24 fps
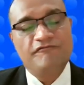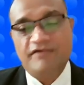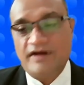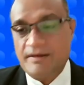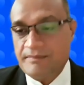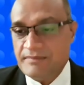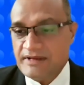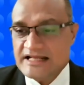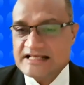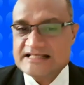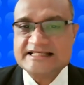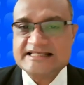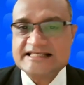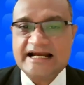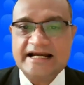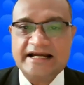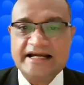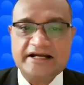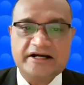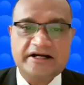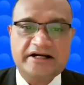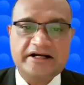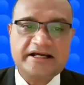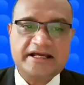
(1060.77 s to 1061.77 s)

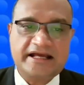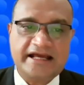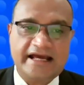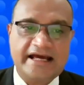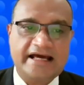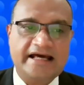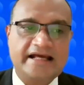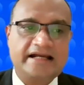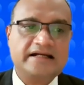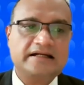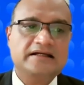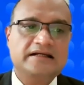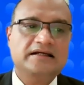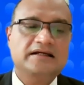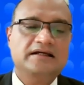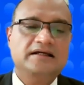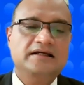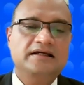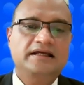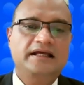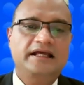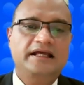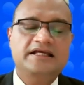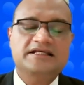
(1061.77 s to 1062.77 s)
Family-centered care
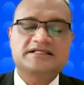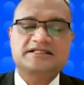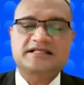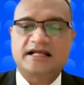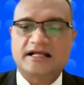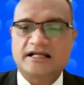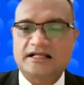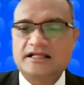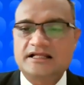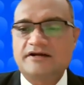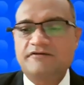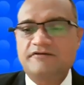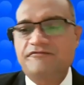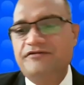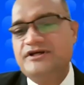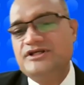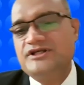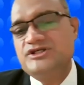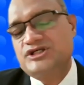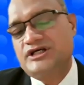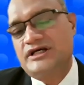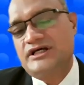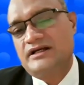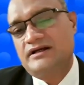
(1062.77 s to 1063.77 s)
is another
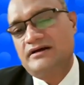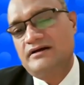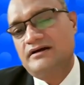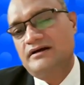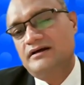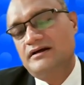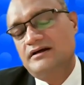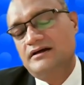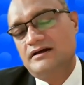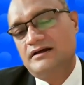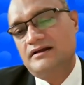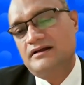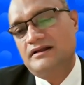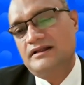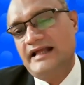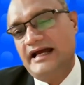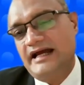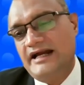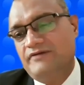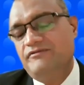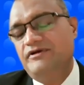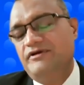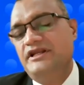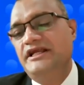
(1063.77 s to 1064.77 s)
feature
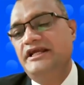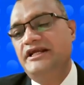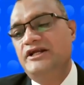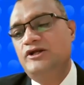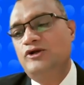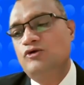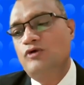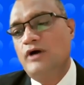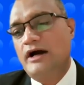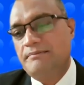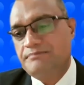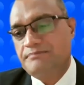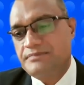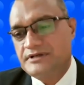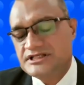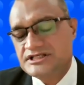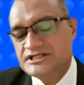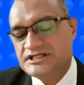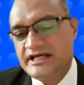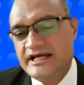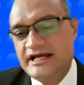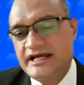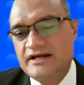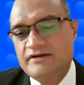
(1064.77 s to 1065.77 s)
that we need to
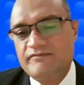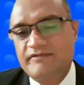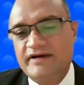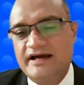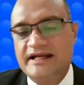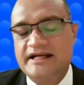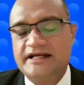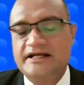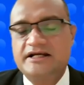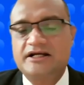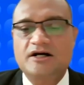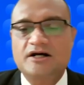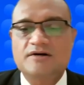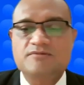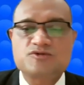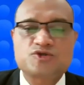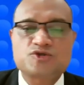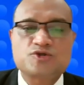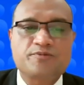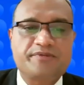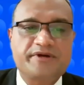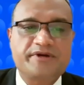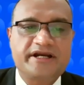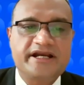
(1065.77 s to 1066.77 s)
appreciate when it comes
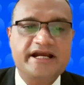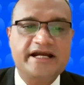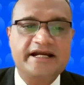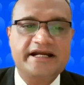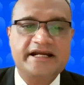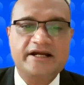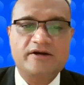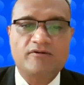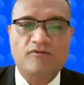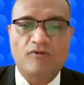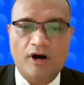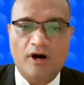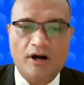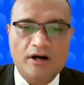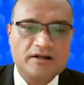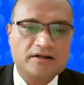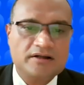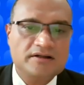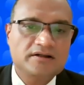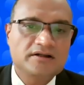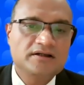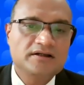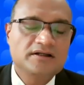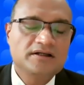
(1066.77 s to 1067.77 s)
to pediatric ward.
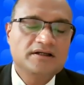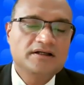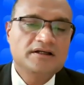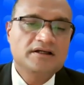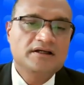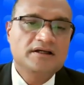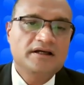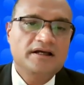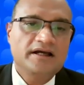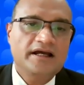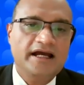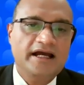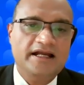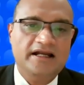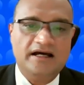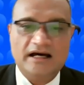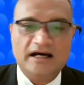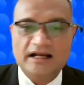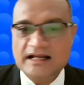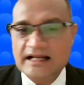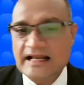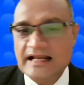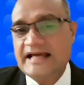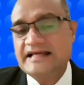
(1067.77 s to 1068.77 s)
And
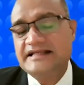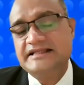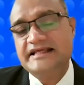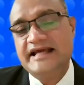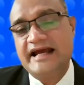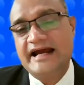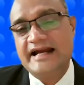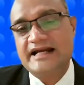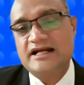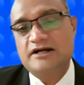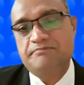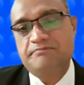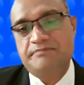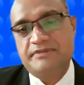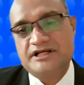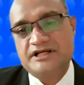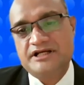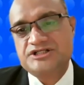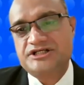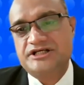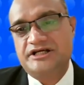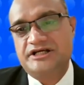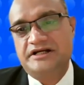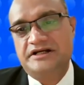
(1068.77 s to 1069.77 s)
unlike the adult
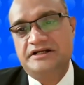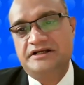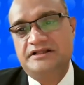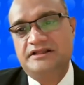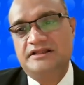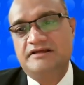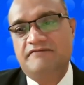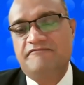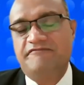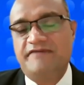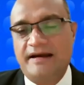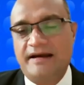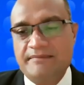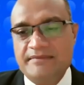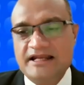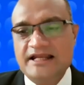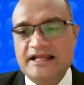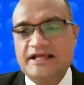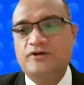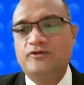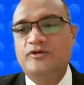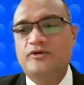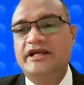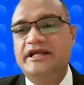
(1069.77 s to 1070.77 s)
patient, the
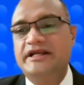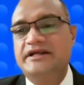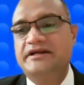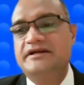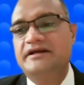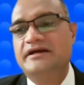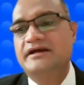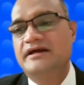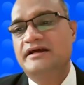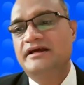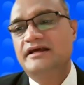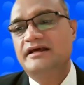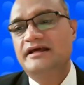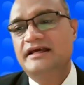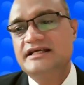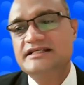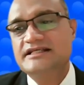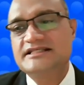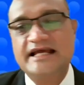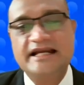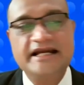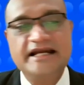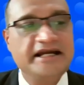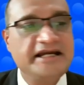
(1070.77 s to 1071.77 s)
family unit
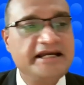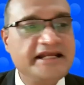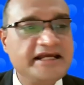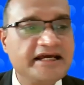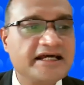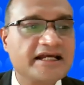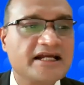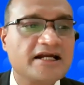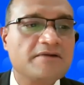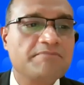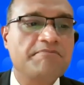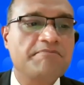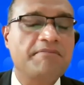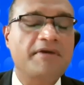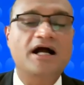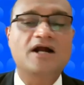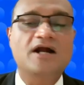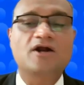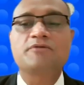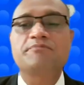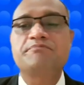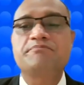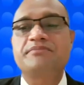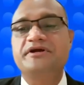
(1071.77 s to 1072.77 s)
is an integral
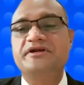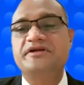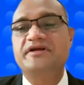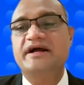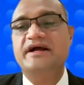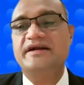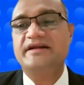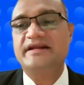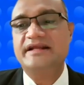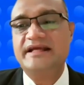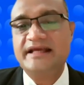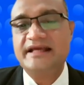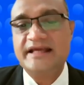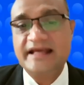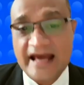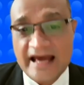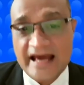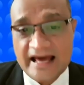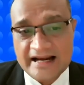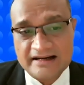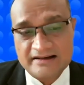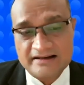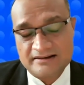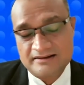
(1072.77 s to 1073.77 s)
part of pediatric
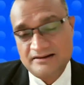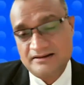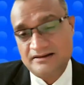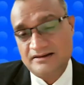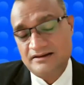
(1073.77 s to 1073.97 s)
care.